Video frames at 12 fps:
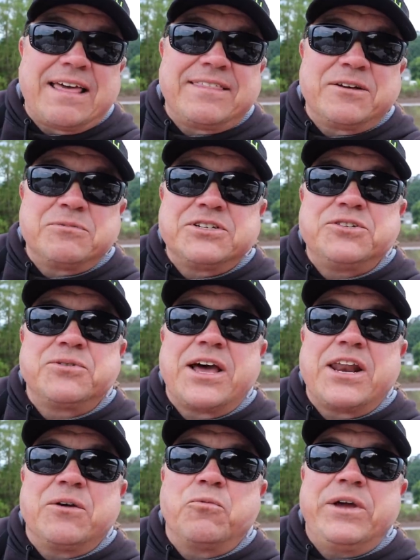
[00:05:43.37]
I think we still
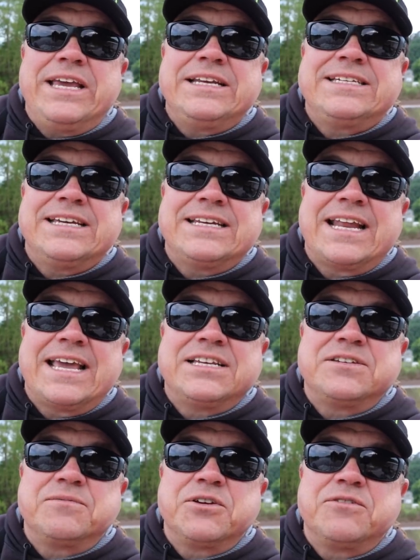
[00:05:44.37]
got a week, 10
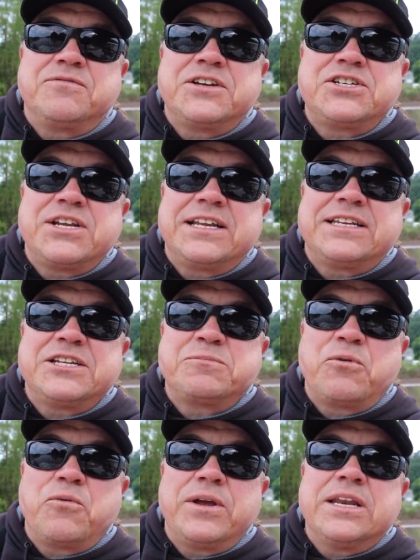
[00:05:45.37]
days of good fishing at this
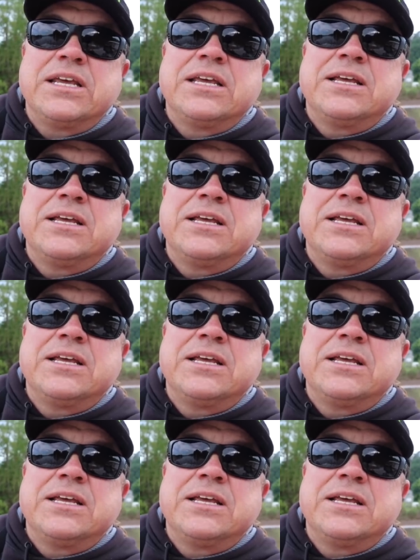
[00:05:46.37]
point.